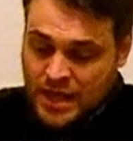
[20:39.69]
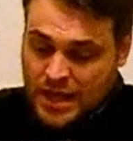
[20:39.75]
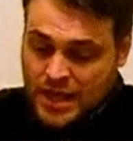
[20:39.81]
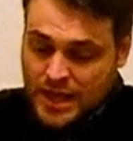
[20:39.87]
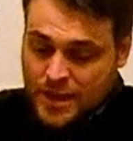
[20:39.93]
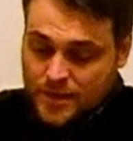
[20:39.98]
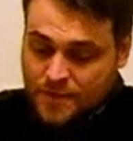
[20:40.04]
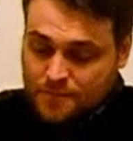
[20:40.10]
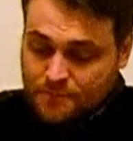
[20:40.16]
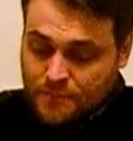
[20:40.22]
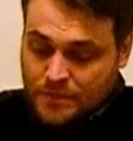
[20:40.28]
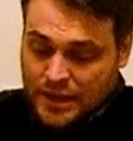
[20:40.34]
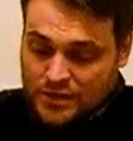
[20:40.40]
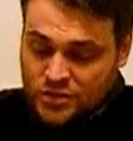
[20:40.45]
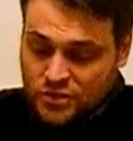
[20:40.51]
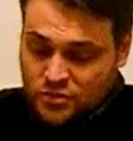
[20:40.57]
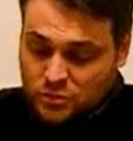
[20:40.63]

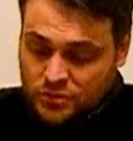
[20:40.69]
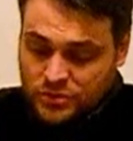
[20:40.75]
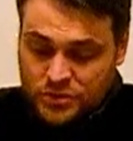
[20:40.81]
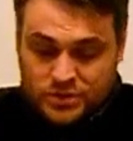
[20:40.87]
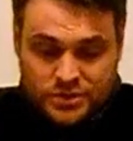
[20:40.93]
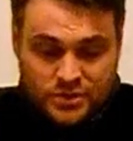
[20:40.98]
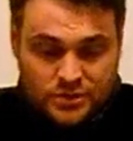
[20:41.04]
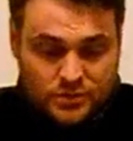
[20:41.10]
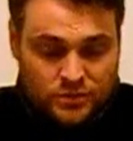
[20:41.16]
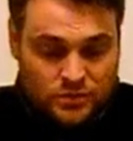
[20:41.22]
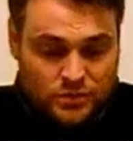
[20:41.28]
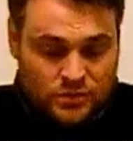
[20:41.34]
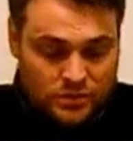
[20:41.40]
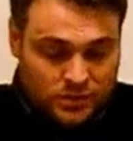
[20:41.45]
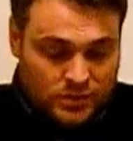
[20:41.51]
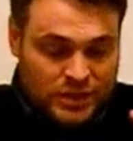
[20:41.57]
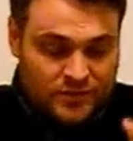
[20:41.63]
I just wanted to
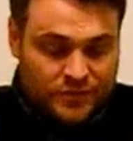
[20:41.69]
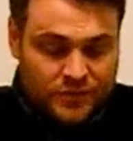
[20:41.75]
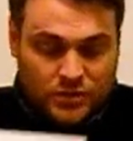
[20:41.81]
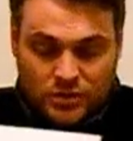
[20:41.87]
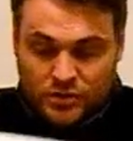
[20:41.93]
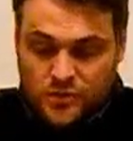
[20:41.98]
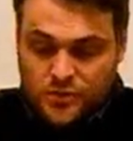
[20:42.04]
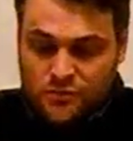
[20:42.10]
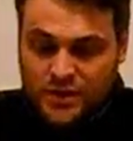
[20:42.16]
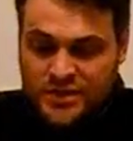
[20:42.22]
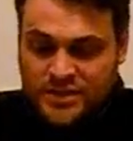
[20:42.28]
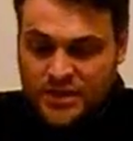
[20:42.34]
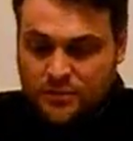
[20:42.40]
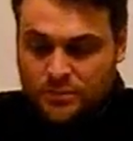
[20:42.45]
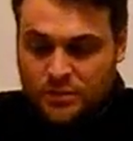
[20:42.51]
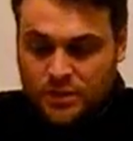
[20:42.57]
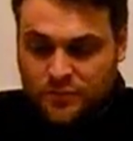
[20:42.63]
give another
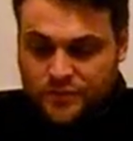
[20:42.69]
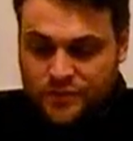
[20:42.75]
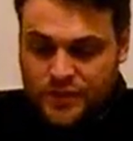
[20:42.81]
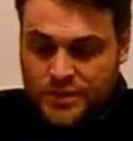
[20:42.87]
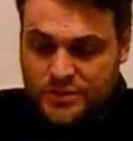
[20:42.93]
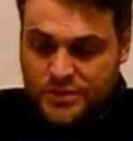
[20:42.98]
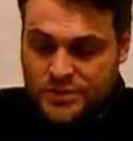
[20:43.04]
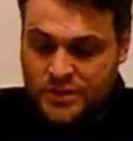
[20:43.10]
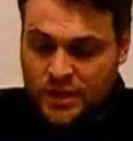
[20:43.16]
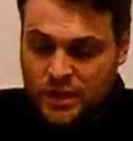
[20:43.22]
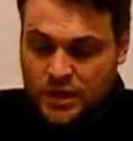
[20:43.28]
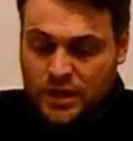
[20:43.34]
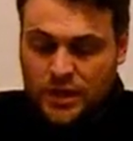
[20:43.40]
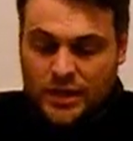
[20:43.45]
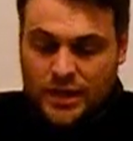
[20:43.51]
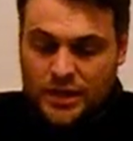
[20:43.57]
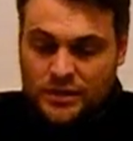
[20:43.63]
example of this
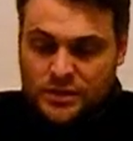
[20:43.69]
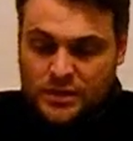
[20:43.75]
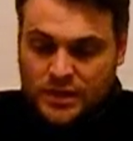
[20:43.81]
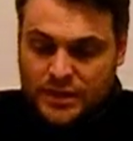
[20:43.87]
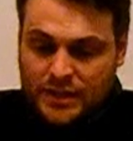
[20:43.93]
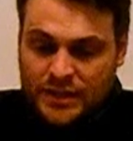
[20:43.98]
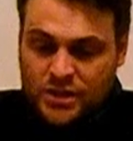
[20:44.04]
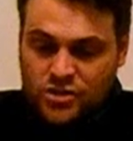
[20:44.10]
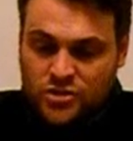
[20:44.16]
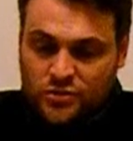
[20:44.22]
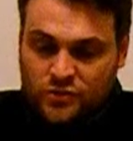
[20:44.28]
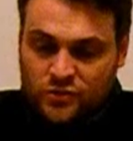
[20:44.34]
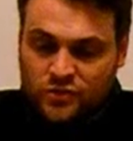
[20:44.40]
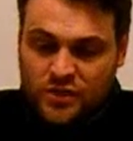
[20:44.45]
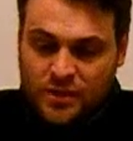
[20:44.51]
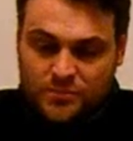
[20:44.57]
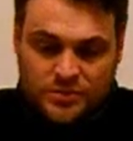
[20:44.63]
in Galatians
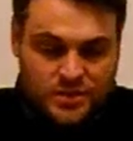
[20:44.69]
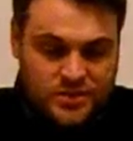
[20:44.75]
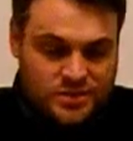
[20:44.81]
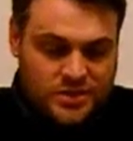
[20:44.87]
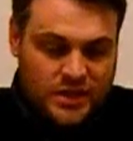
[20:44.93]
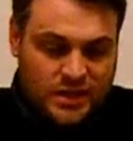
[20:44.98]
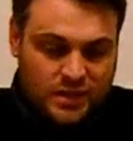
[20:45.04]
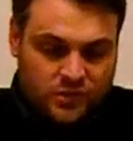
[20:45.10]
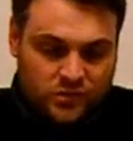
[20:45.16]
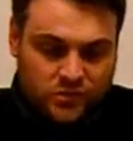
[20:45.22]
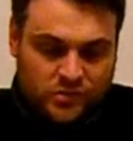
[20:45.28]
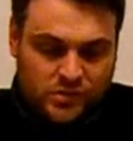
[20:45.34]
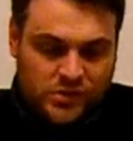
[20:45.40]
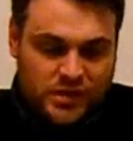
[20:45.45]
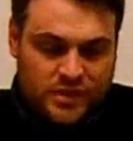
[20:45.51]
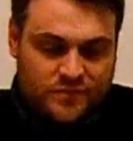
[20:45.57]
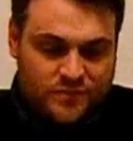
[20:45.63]
chapter
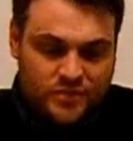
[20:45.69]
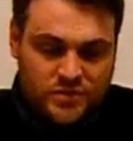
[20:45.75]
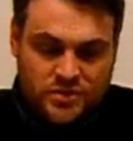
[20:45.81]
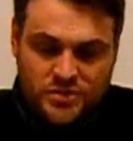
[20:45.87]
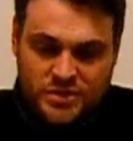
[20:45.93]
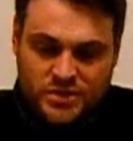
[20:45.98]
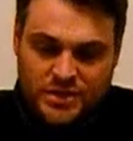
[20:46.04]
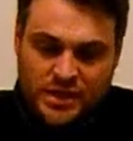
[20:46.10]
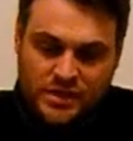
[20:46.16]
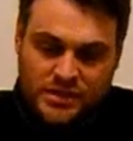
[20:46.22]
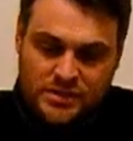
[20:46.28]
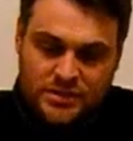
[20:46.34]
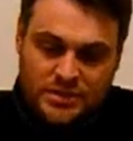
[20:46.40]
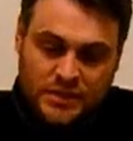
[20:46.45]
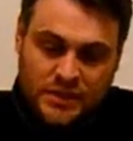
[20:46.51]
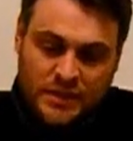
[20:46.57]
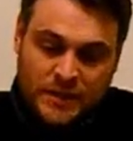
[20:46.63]
6 and verse
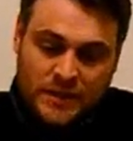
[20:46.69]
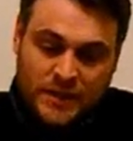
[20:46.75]
6.